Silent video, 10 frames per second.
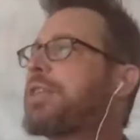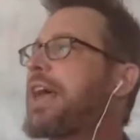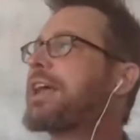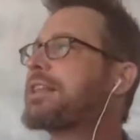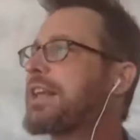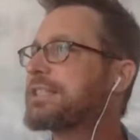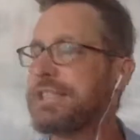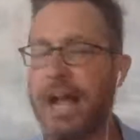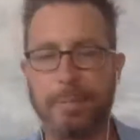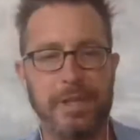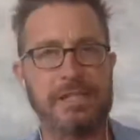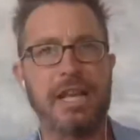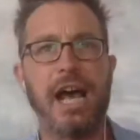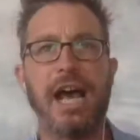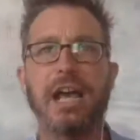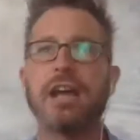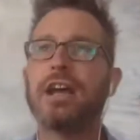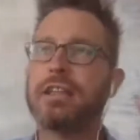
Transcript: they stopped this guy.